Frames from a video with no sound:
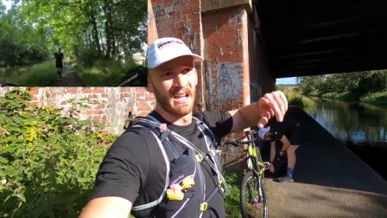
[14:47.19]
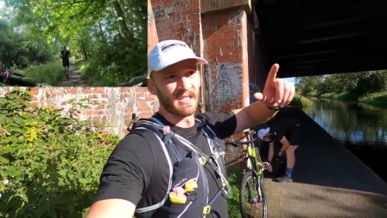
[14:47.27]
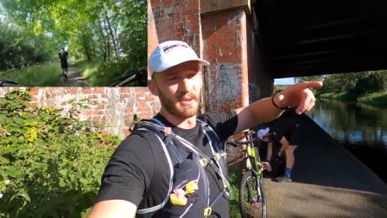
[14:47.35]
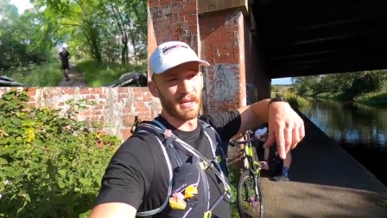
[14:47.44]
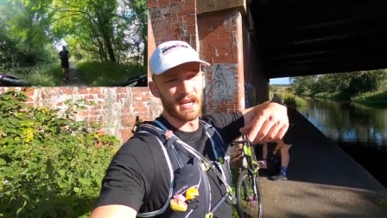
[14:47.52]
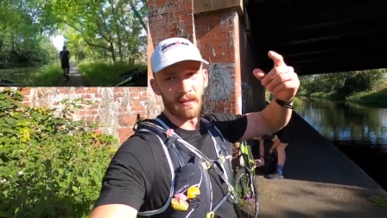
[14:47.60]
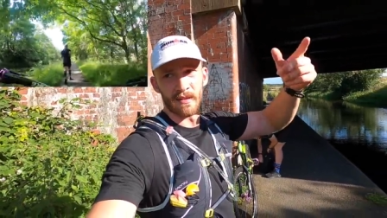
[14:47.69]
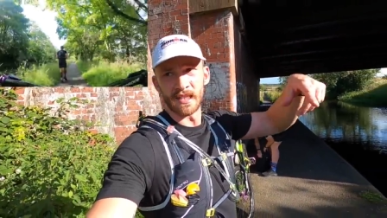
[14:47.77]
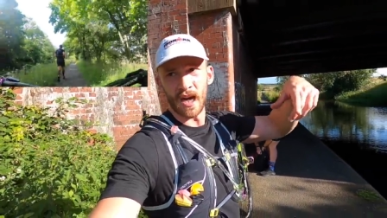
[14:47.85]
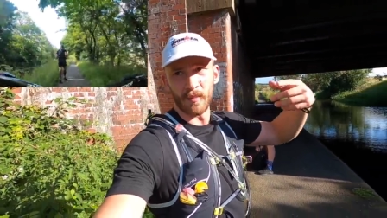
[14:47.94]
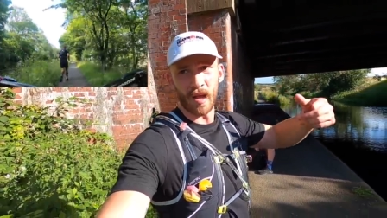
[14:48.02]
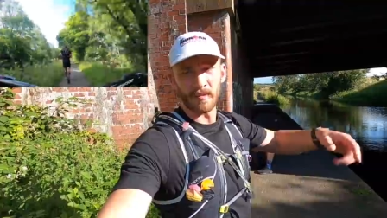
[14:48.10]
so we can keep the
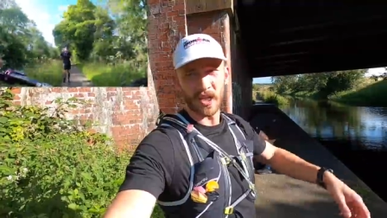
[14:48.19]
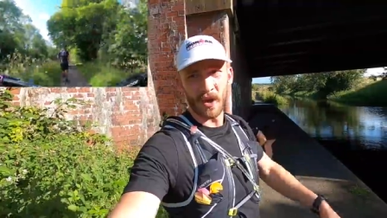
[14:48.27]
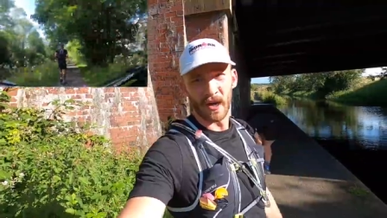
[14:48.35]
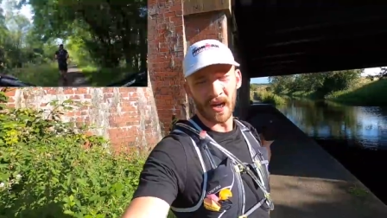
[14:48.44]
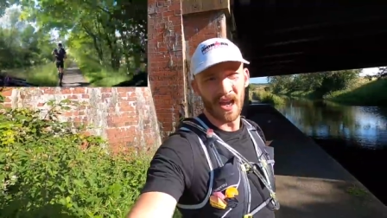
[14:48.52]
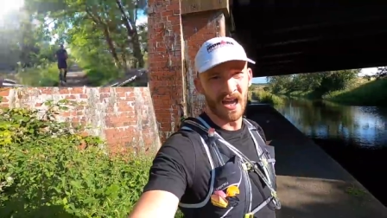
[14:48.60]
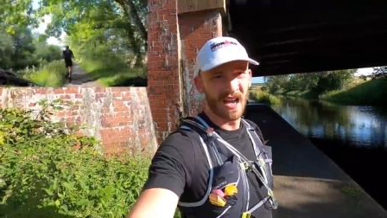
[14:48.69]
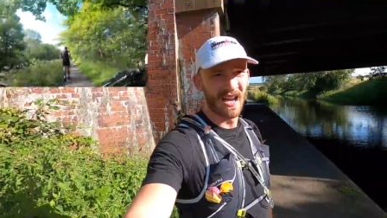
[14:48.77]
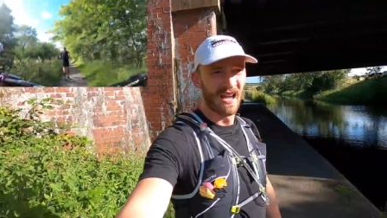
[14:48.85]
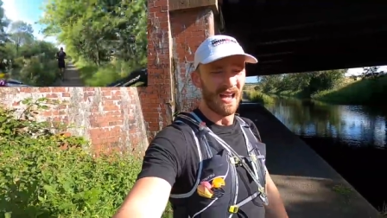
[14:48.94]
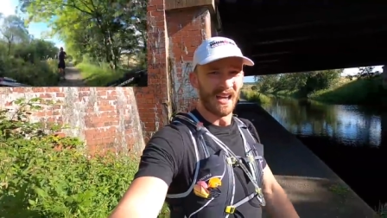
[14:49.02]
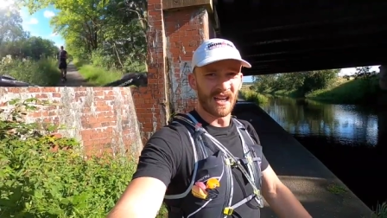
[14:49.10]
time lapse going.
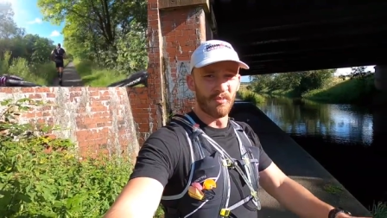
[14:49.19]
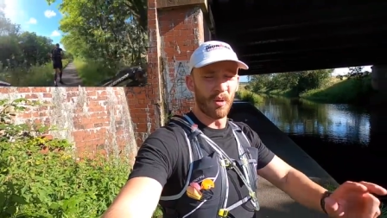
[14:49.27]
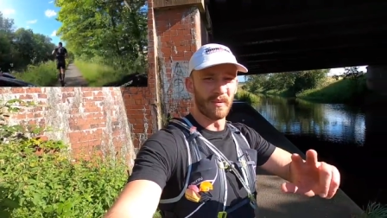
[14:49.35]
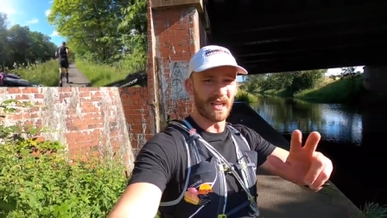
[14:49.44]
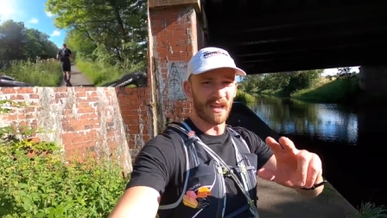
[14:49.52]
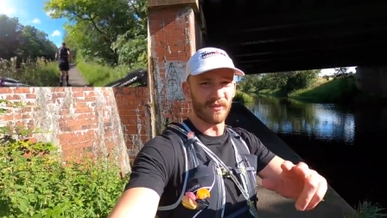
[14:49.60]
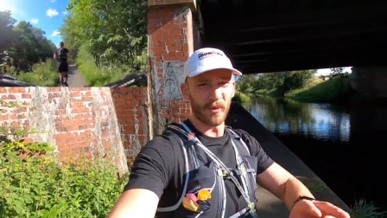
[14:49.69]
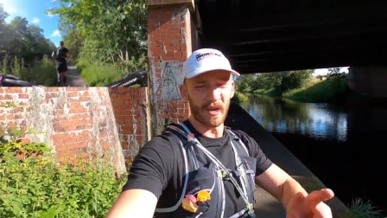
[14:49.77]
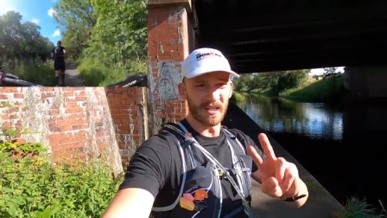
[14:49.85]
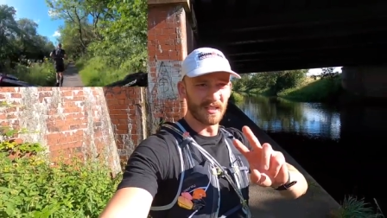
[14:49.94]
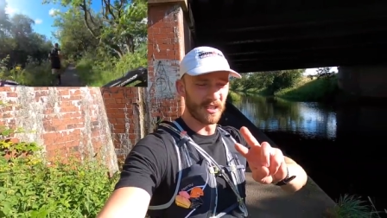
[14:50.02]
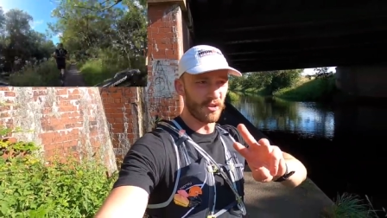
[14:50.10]
Could probably get through
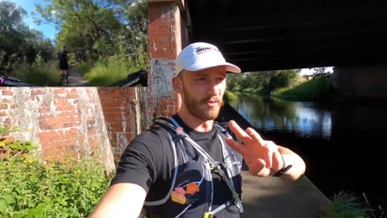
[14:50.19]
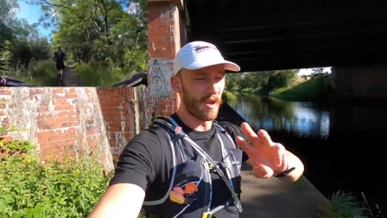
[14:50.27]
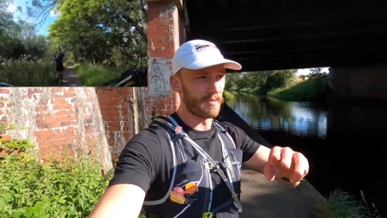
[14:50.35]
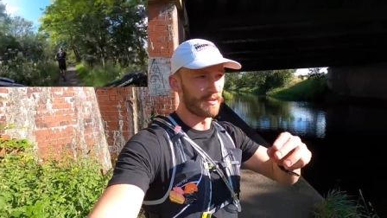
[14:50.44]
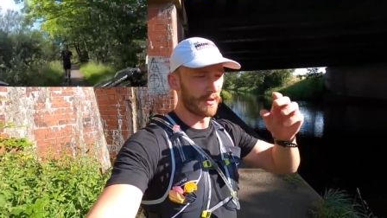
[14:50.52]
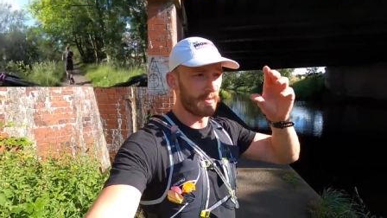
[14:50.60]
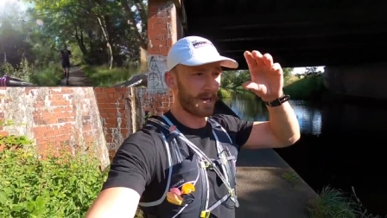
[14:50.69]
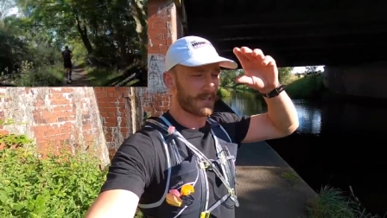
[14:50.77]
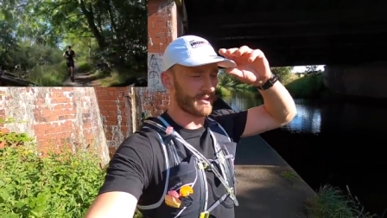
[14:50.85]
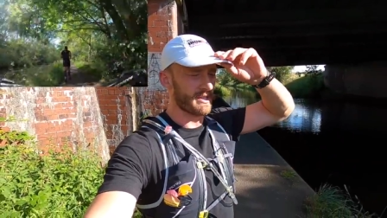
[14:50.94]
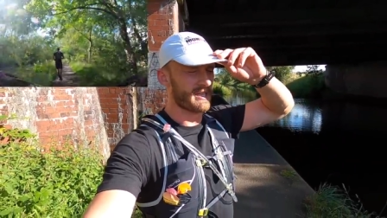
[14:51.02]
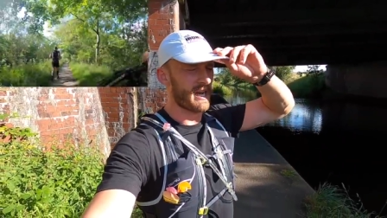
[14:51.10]
it in 2, maybe 3
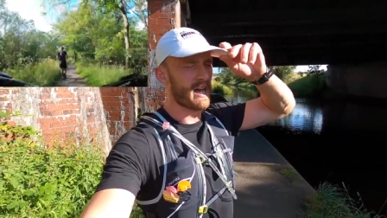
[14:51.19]
batteries.